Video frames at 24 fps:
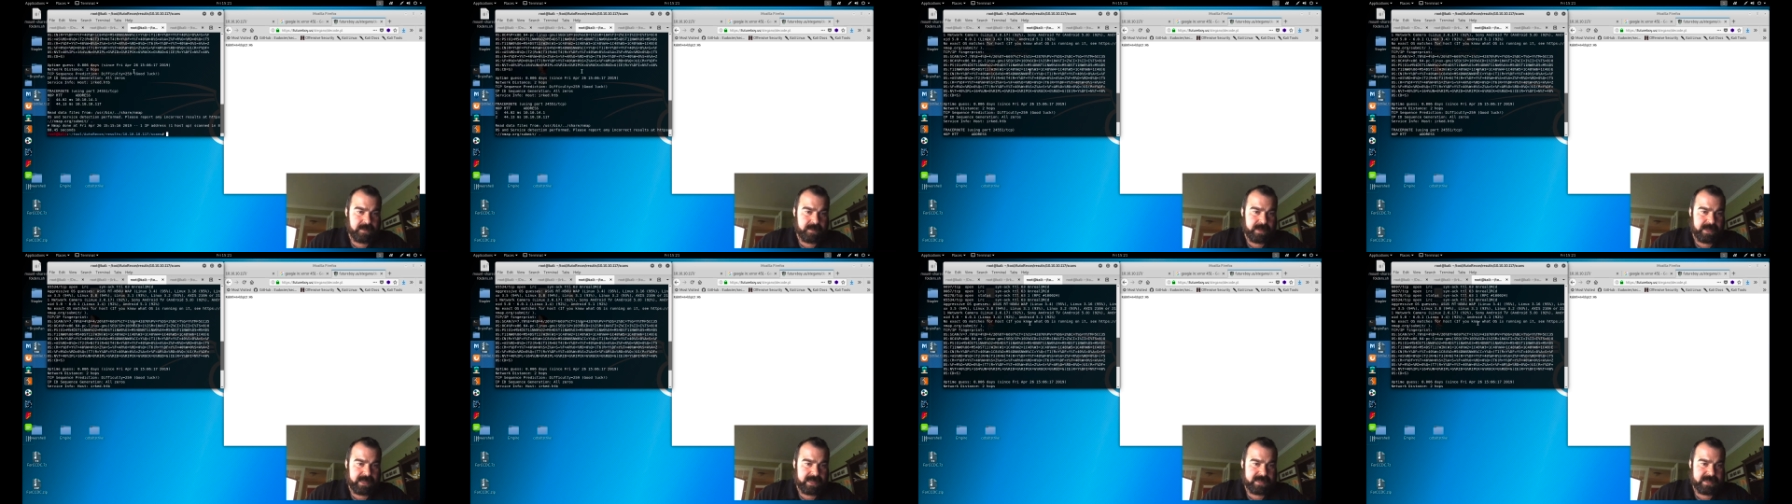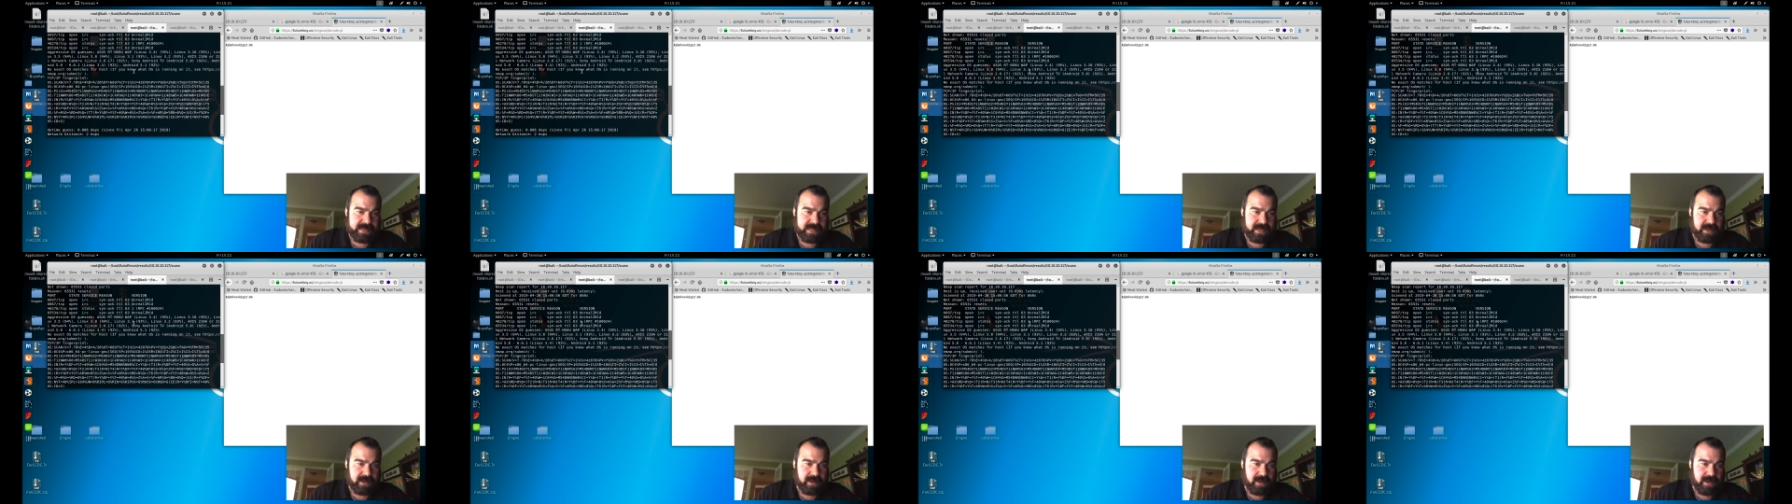we can
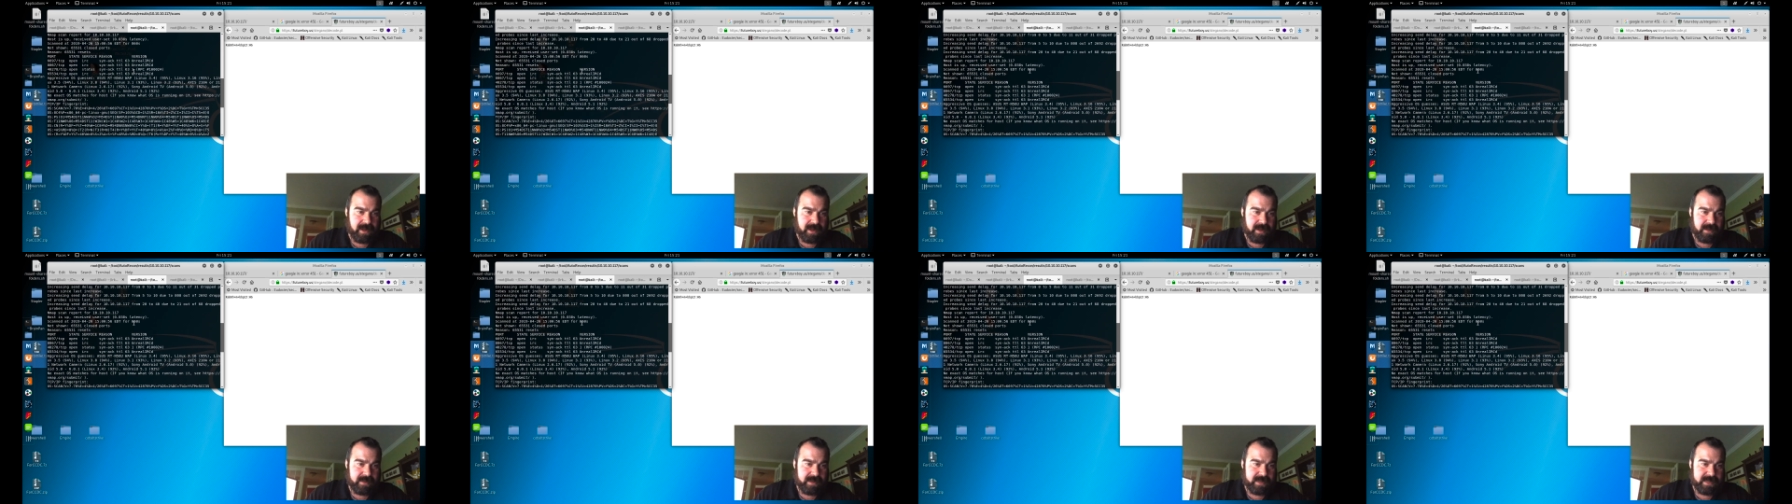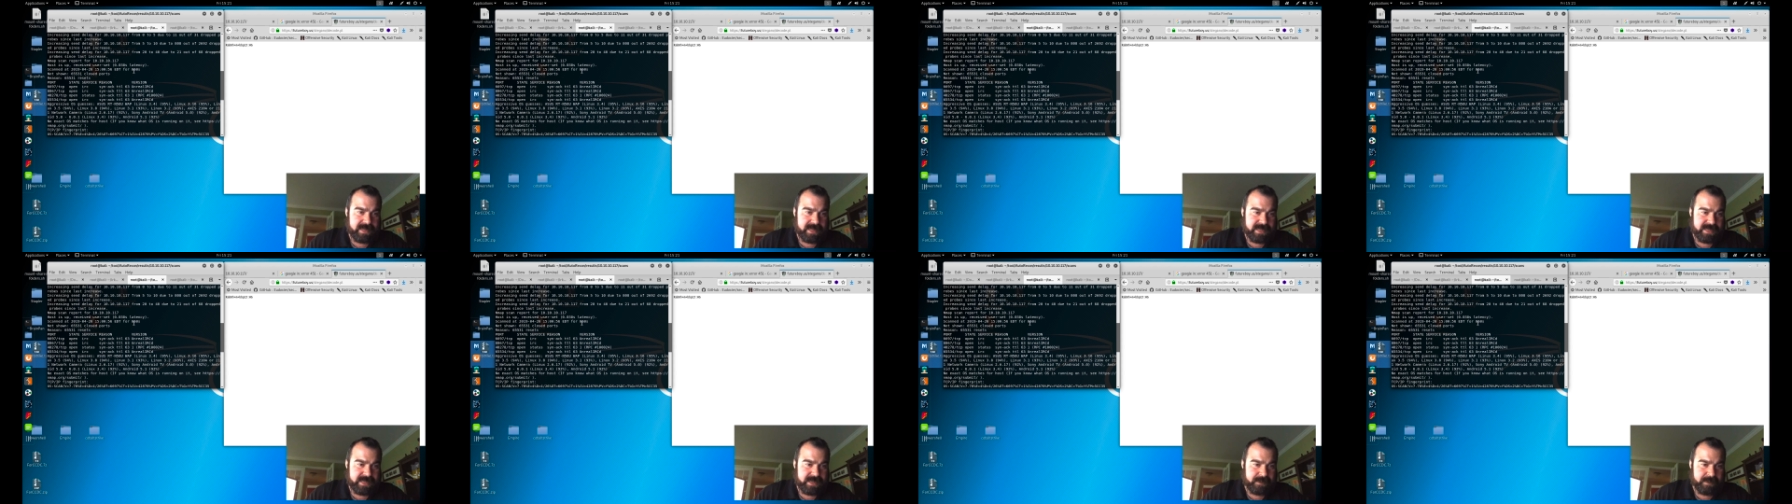see all the
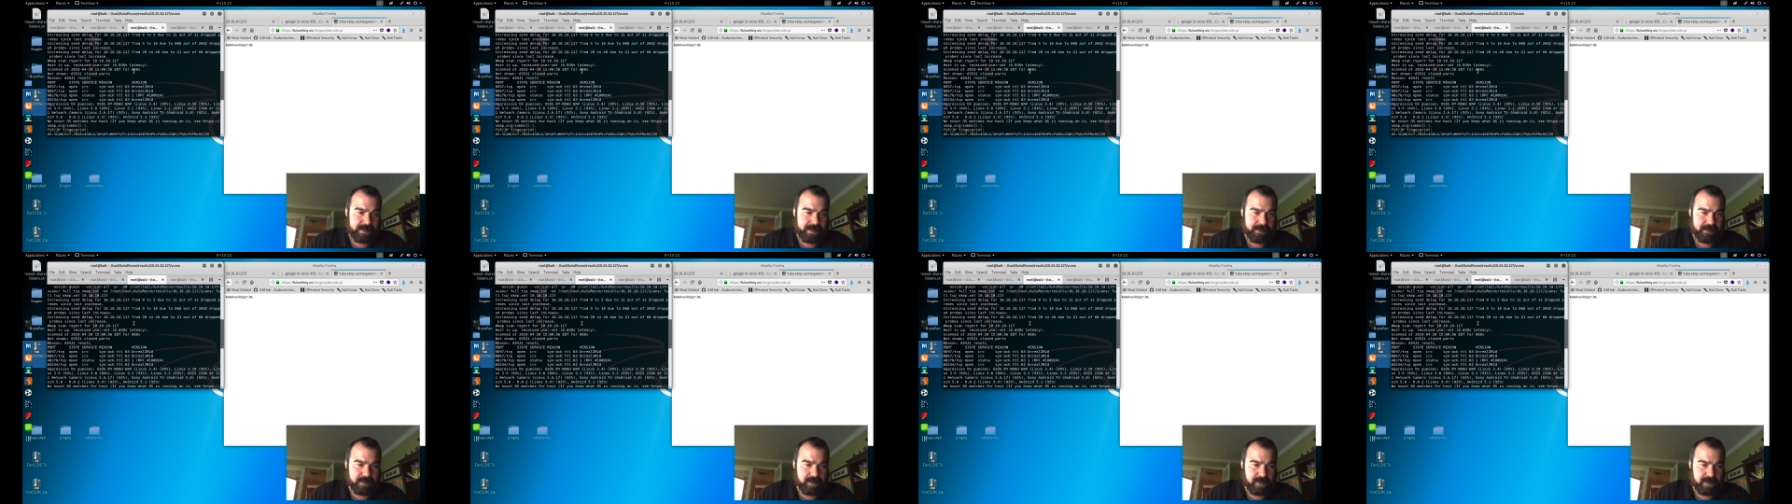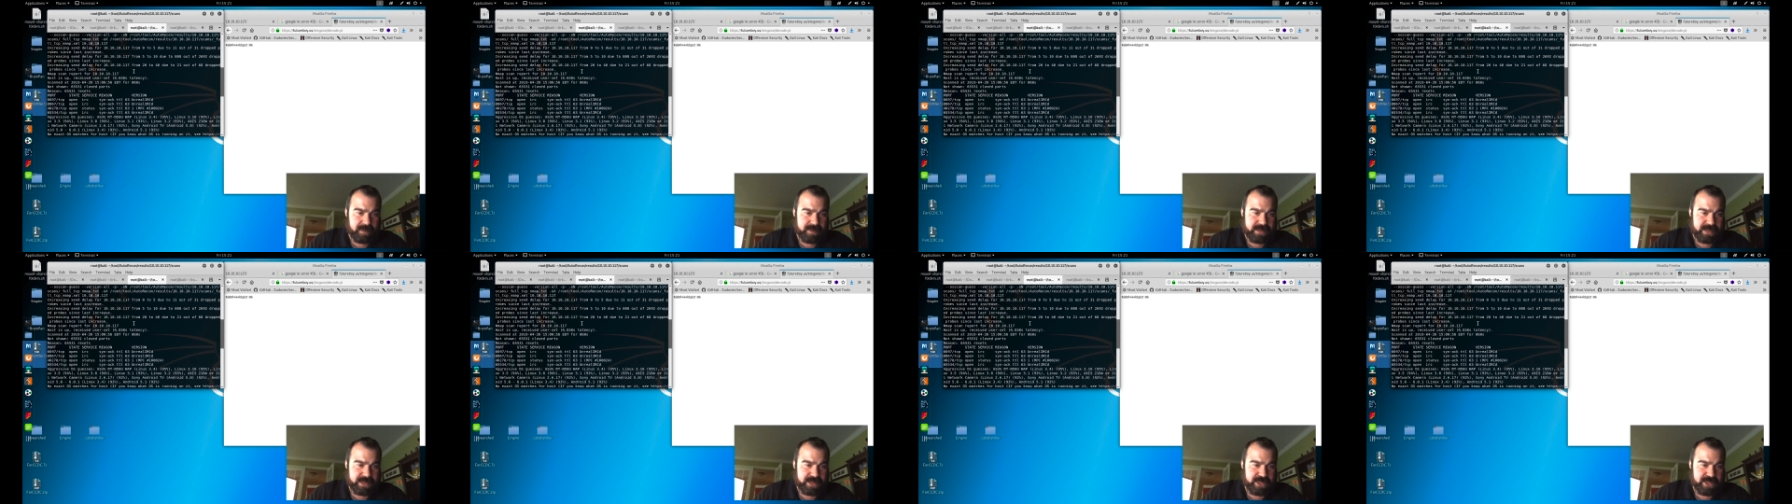TCP
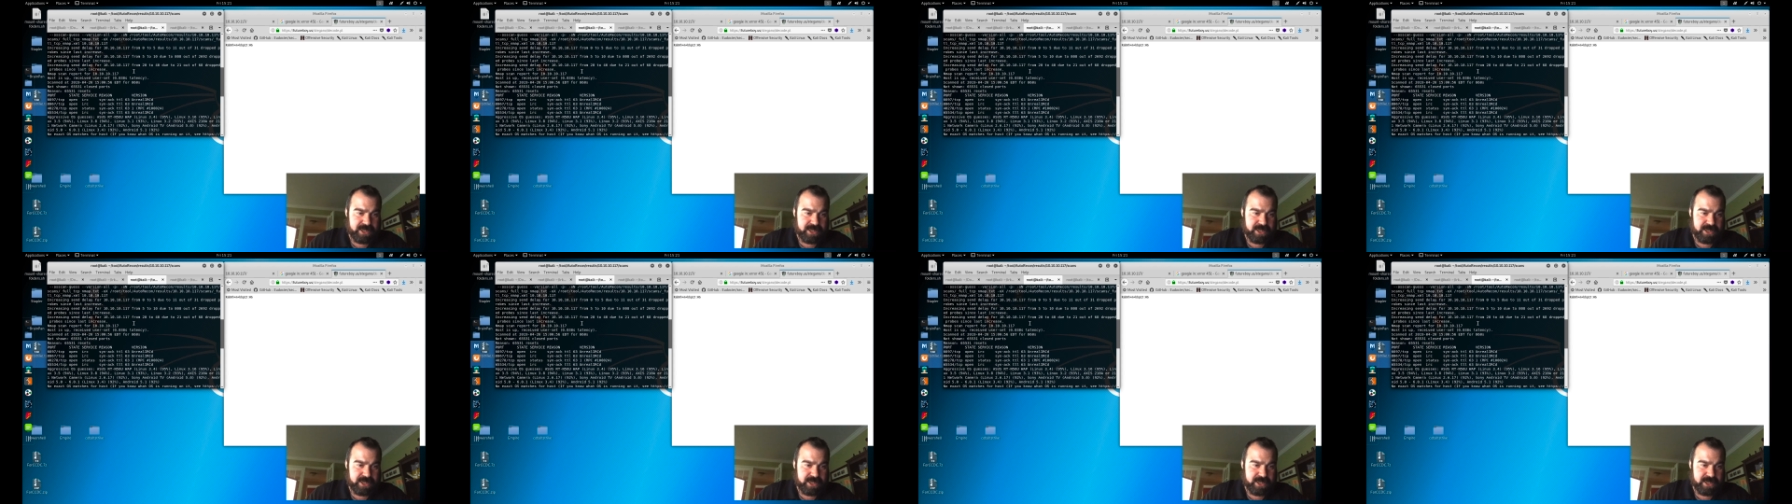ports that